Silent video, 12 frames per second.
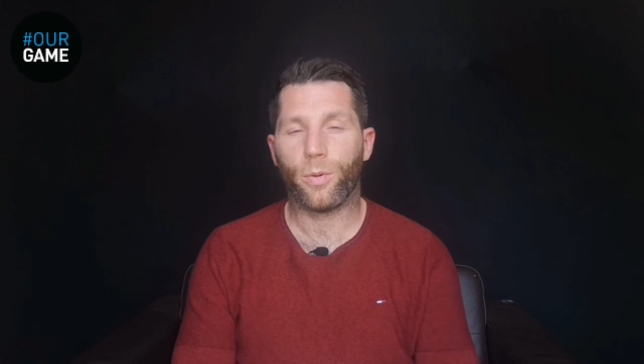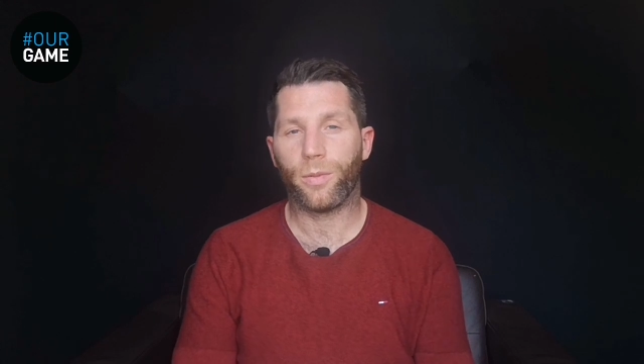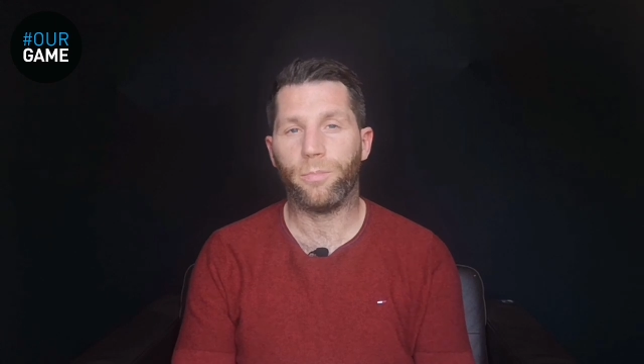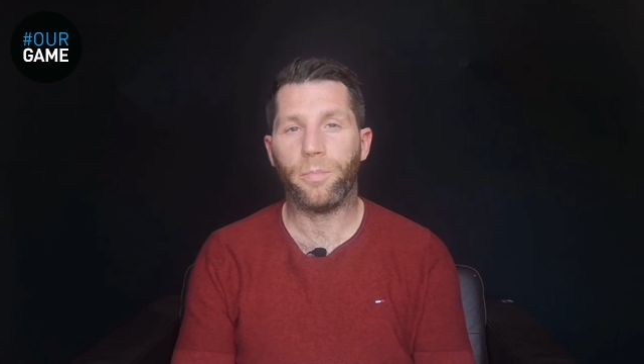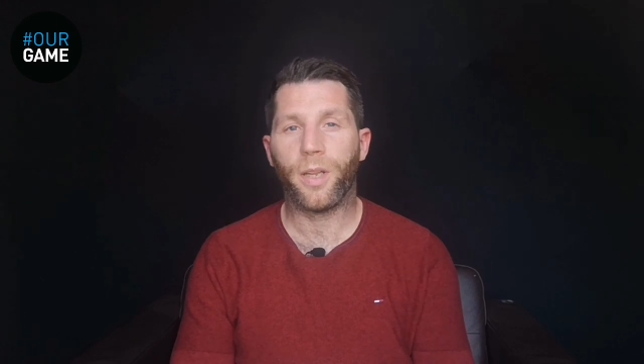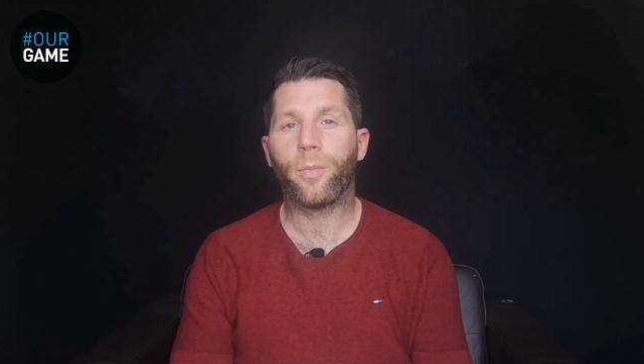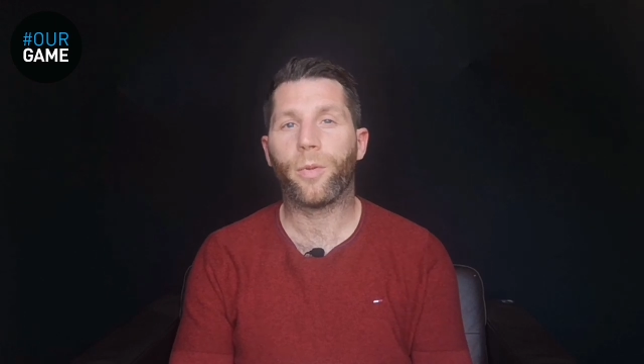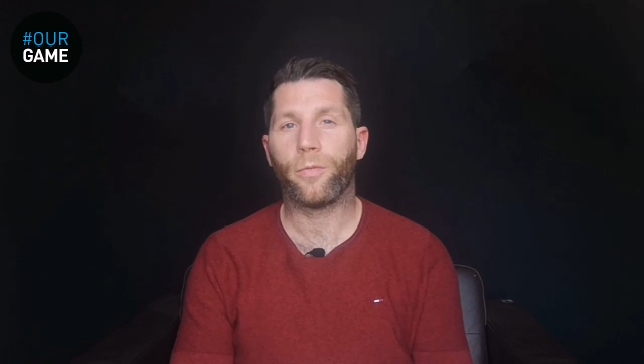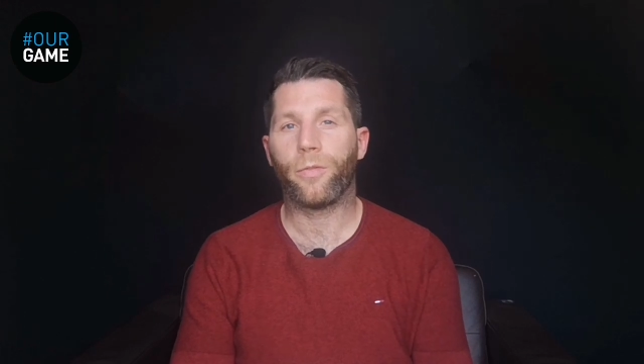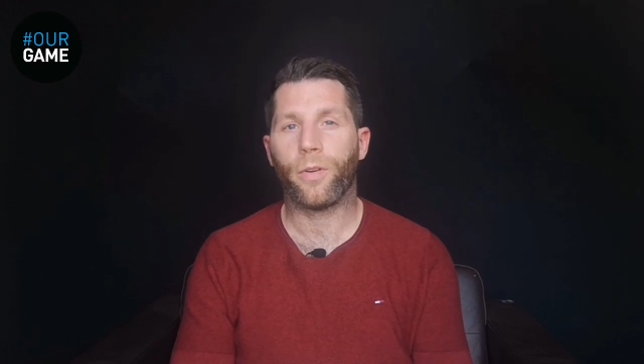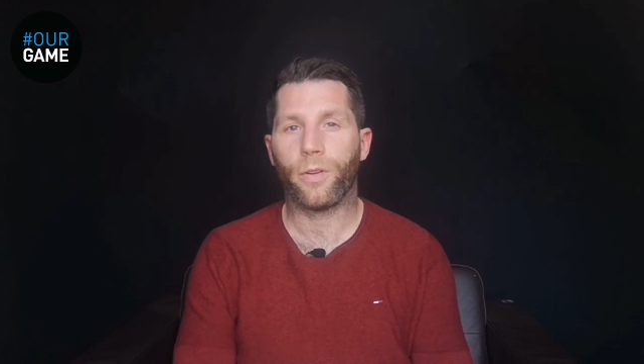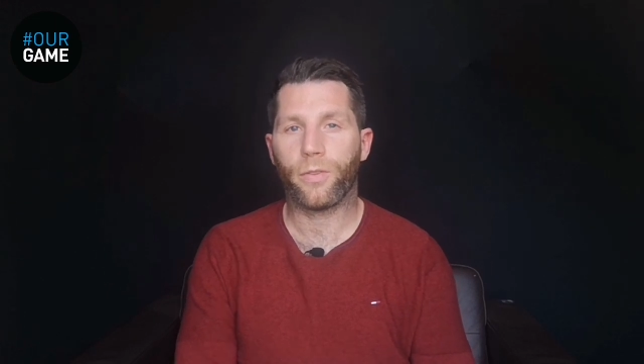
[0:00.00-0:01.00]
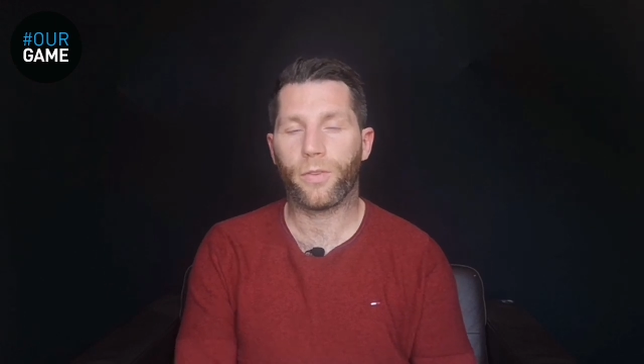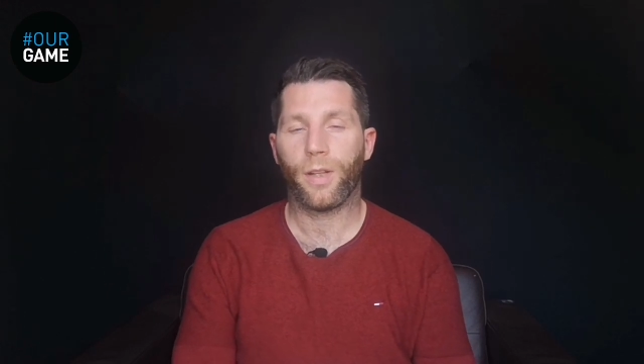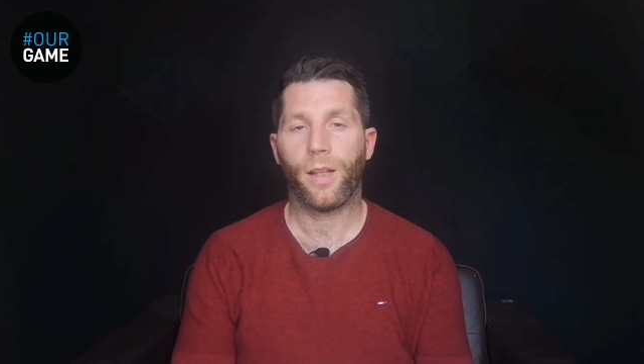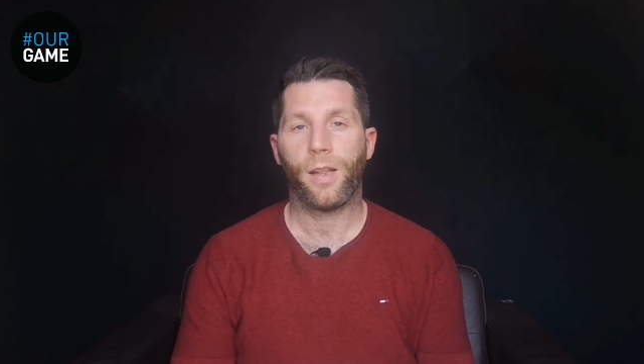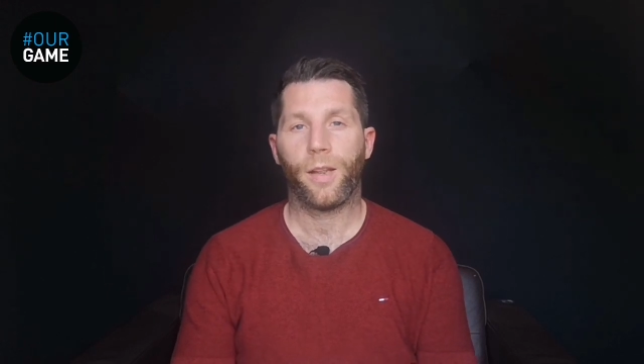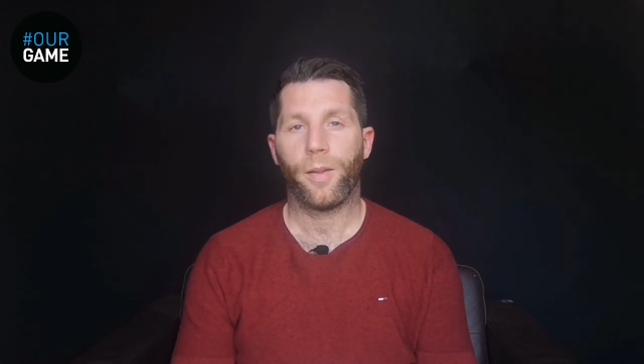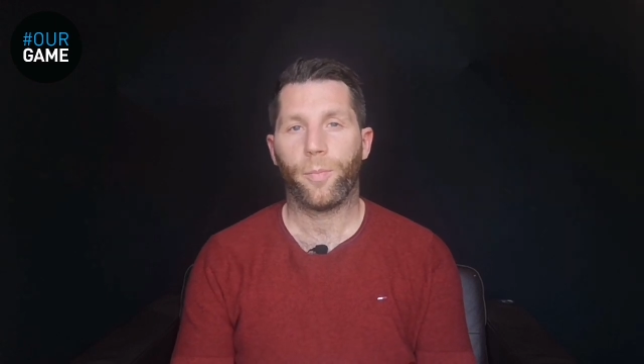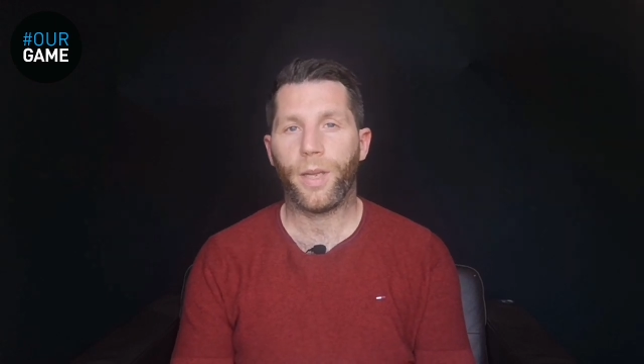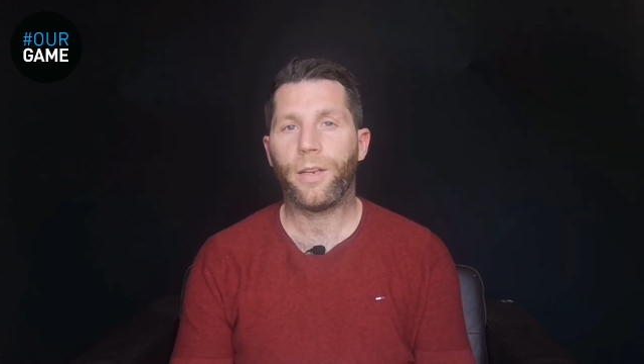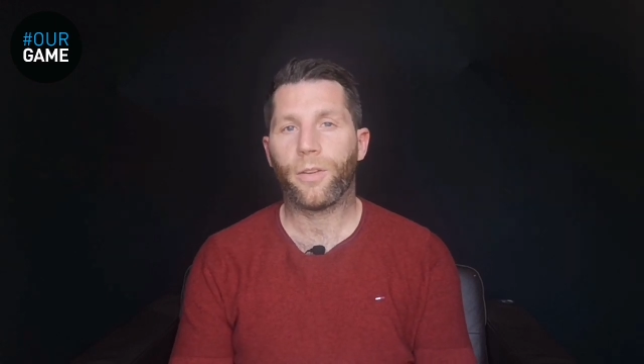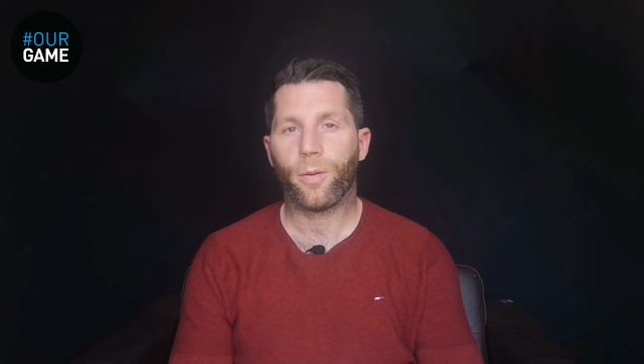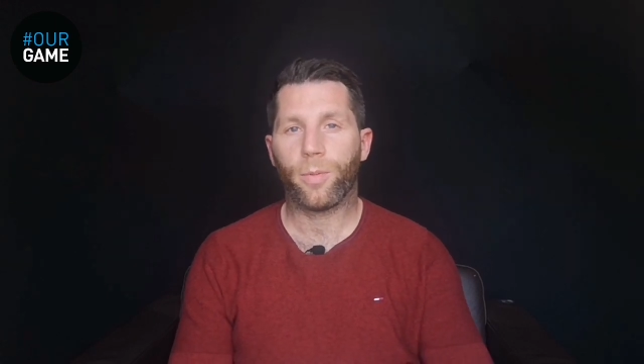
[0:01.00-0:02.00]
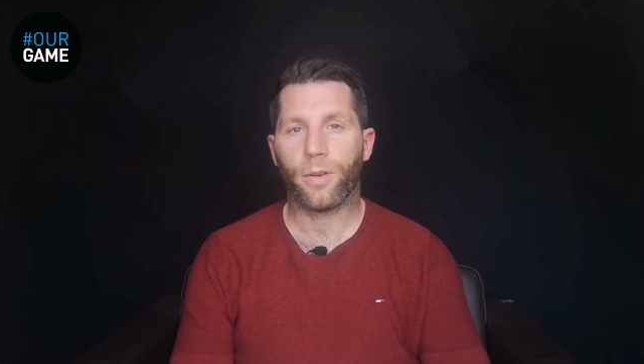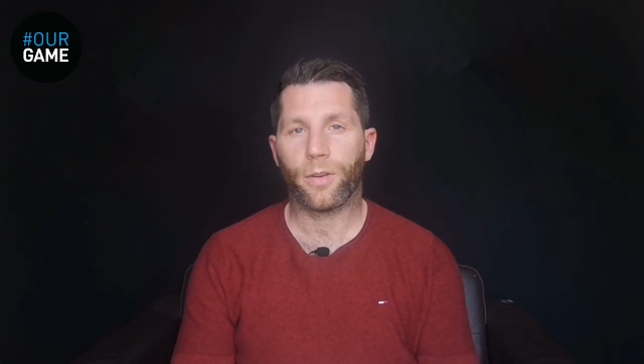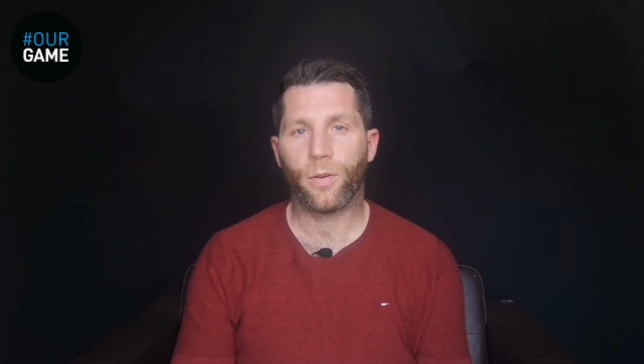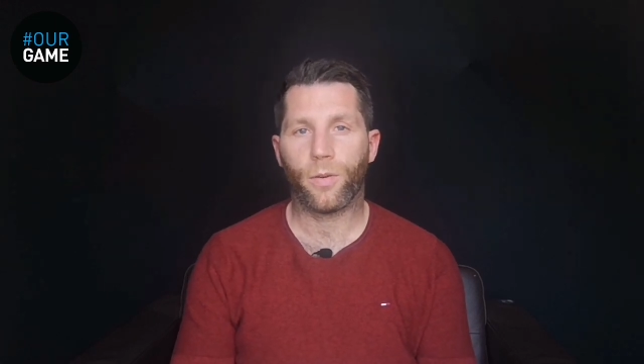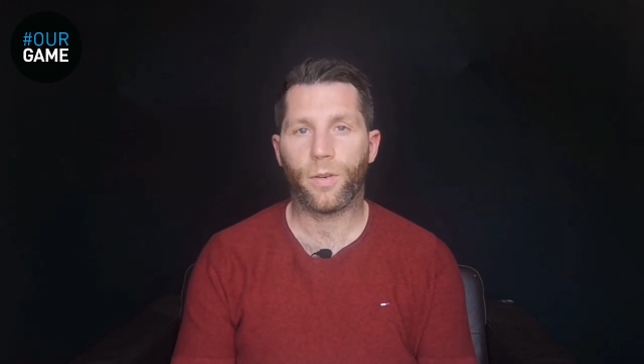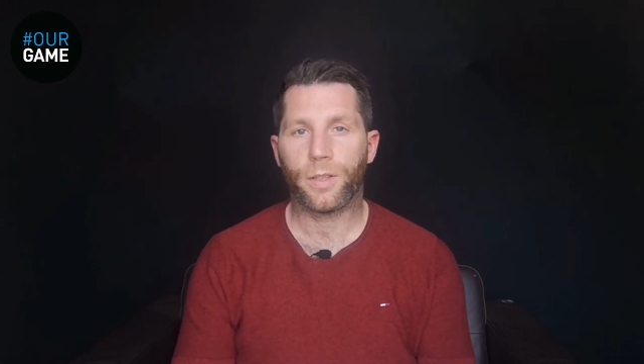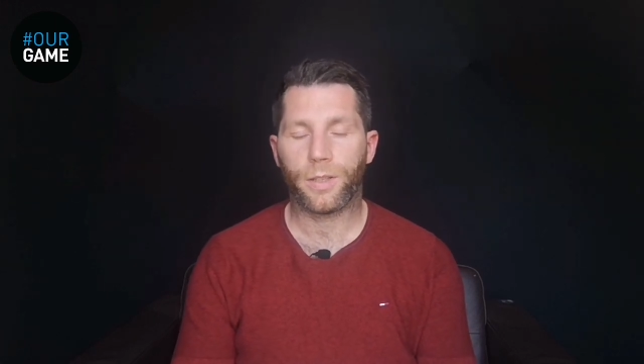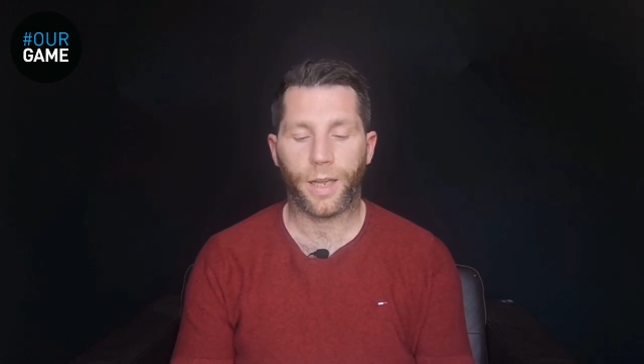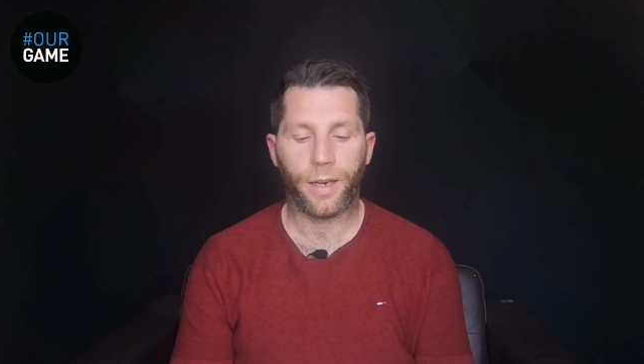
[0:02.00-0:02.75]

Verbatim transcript: with minimum fuss beat Dublin, of course,